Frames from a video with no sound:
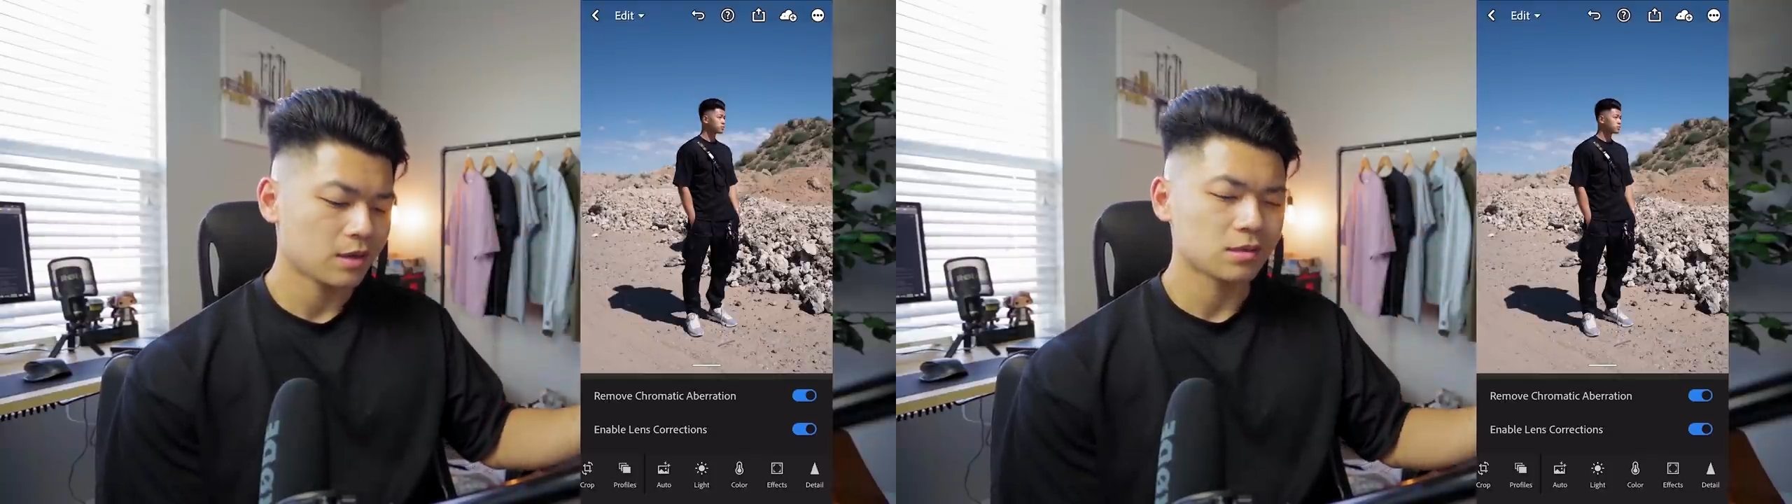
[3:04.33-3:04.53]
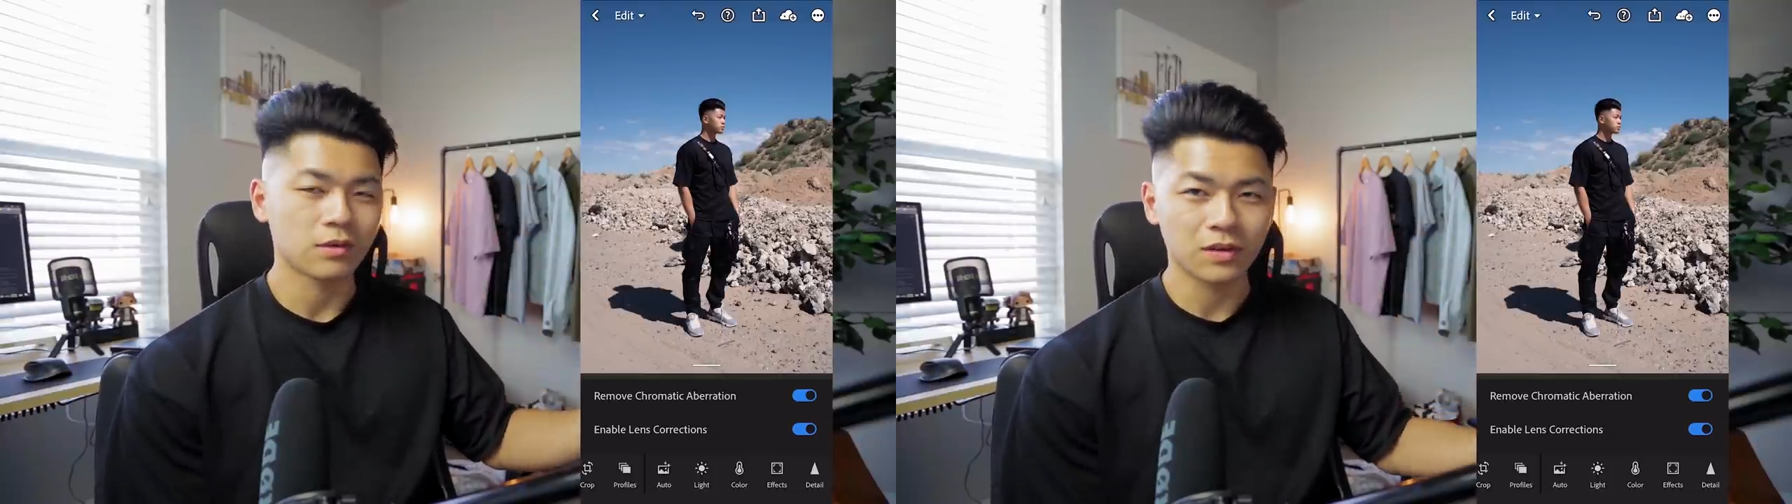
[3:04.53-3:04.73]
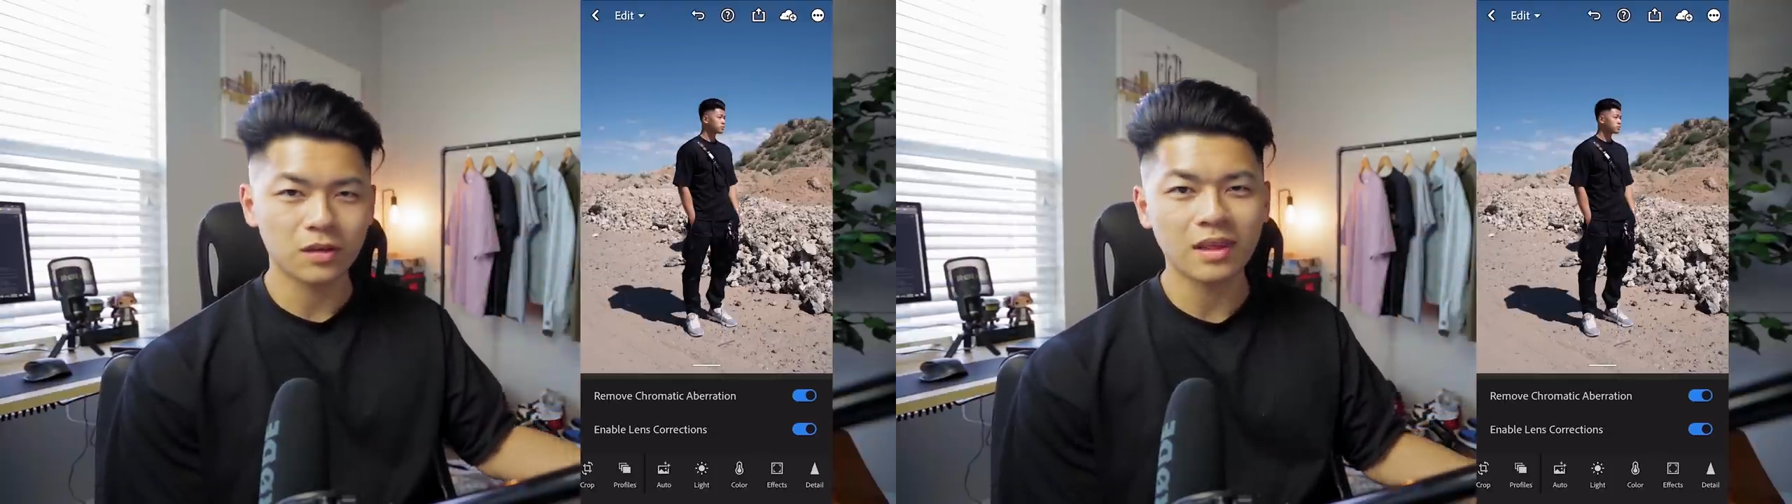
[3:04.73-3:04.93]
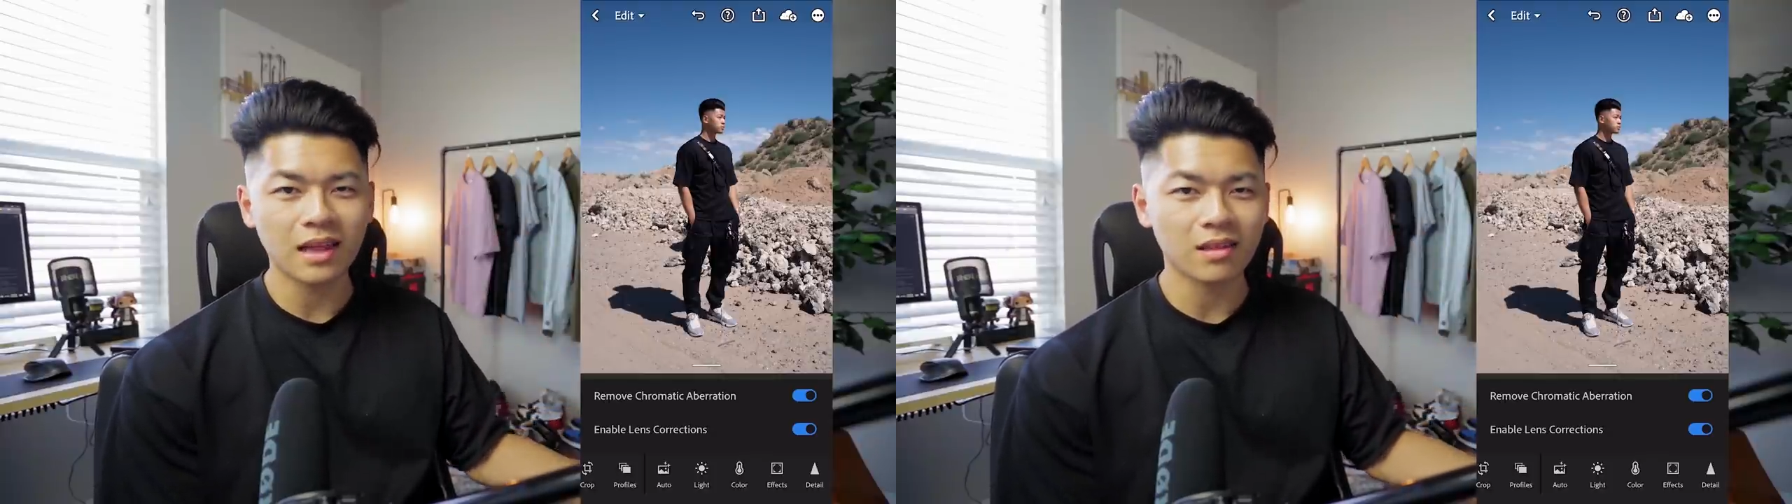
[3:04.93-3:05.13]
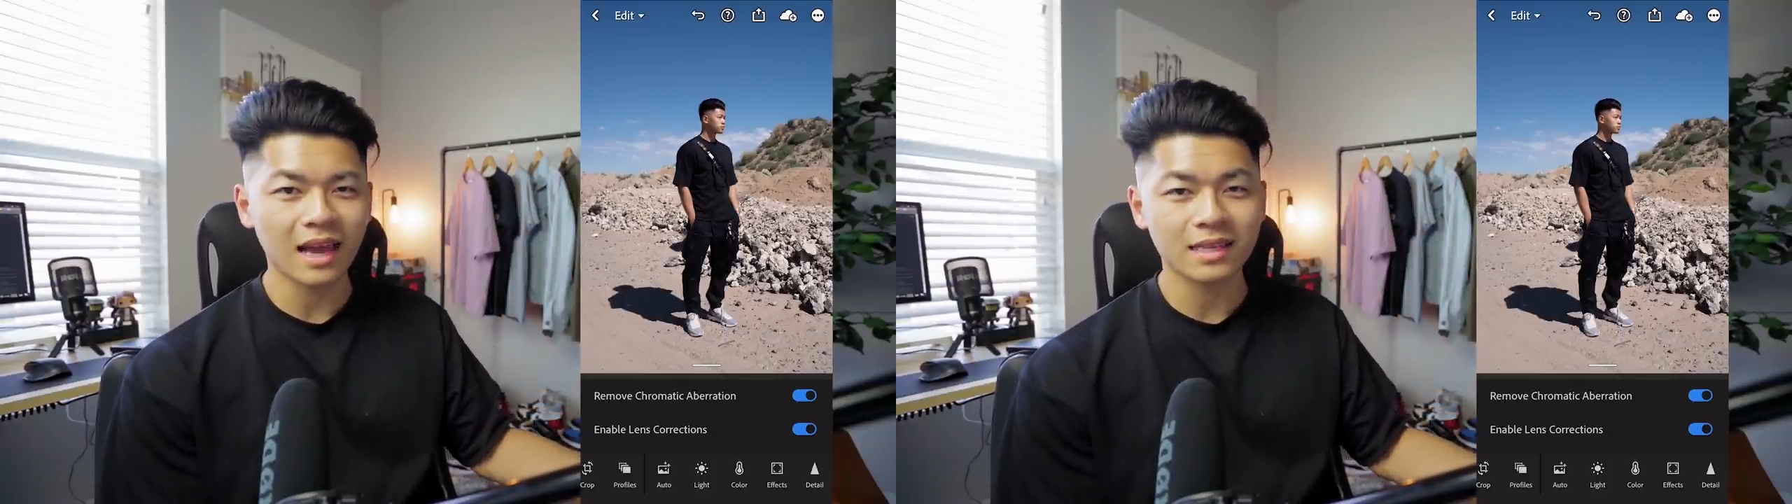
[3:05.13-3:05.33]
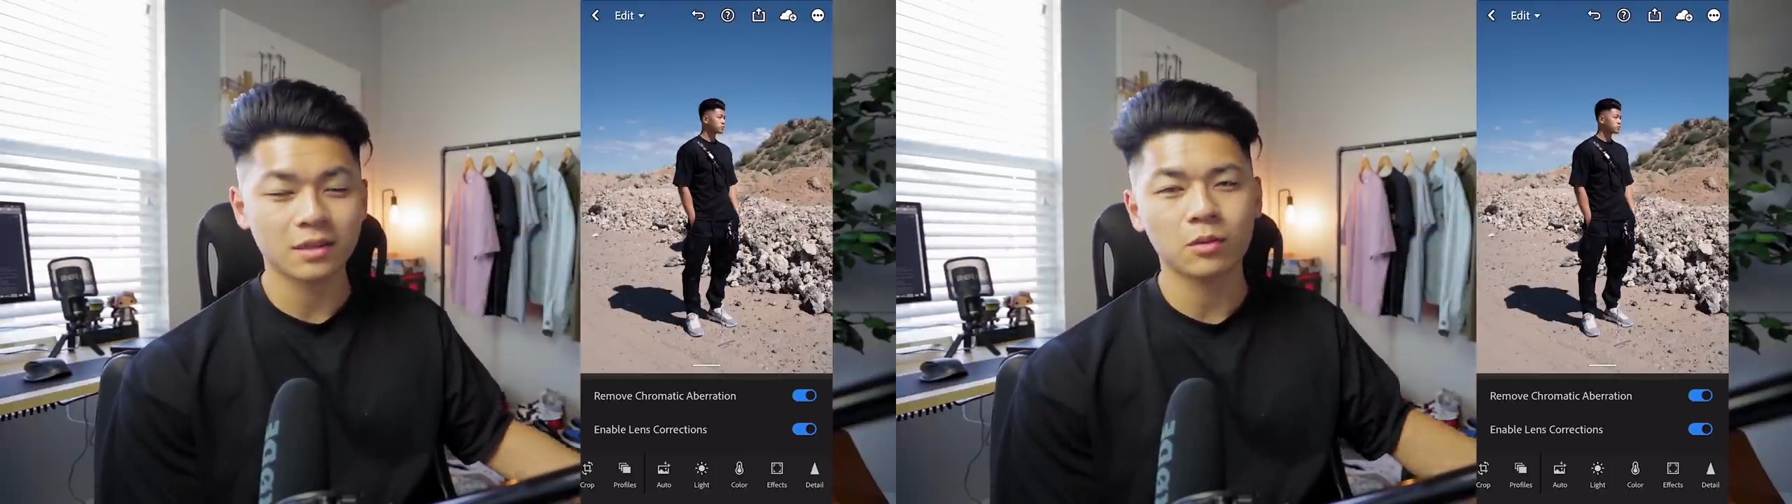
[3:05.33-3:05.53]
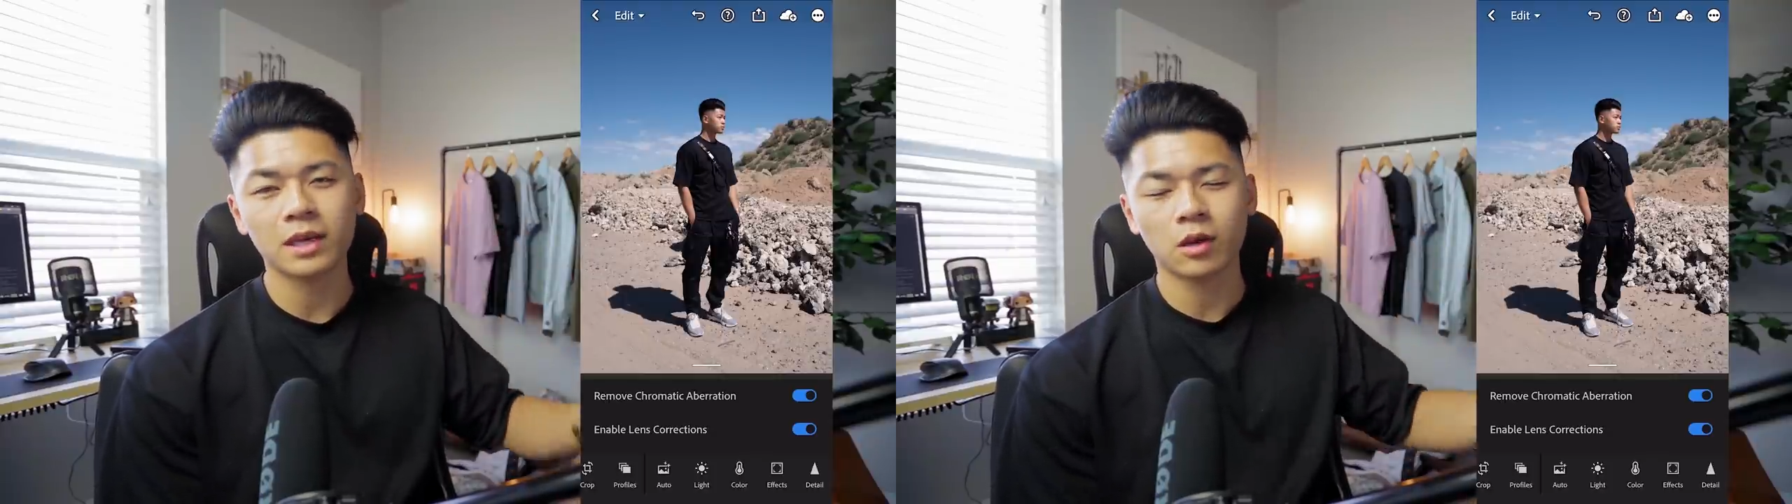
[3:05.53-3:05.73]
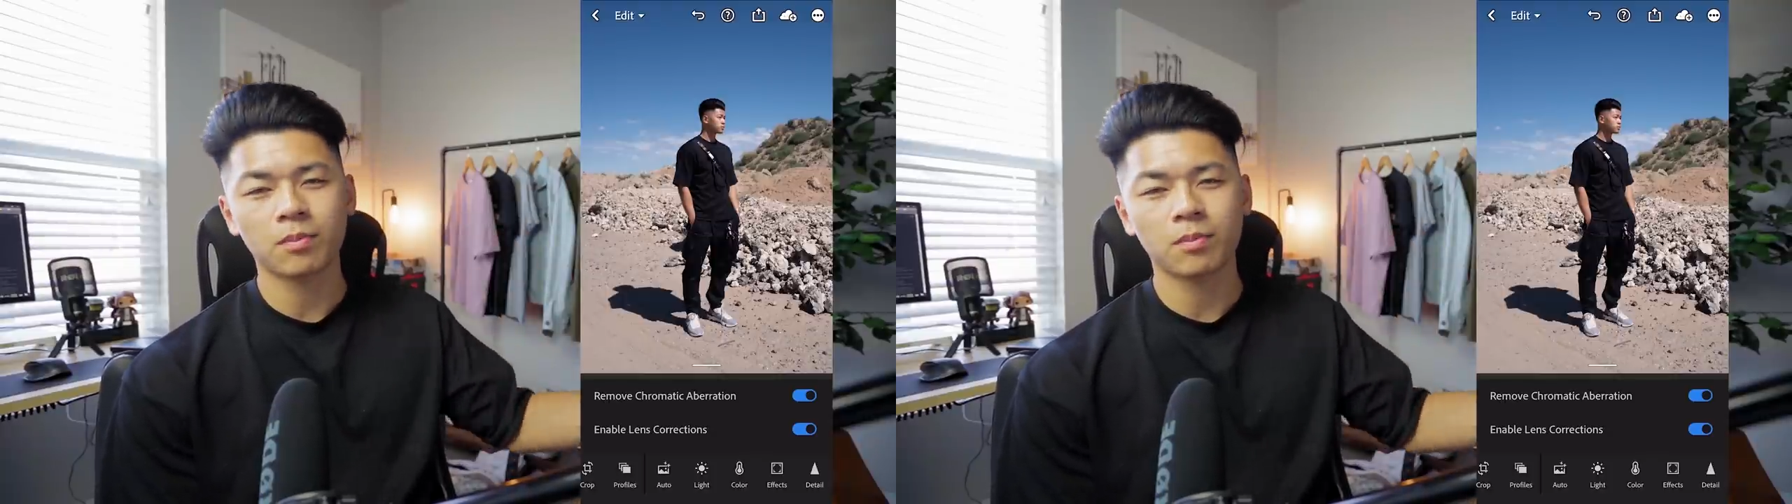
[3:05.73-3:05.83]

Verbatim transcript: So if you do that last, it'll make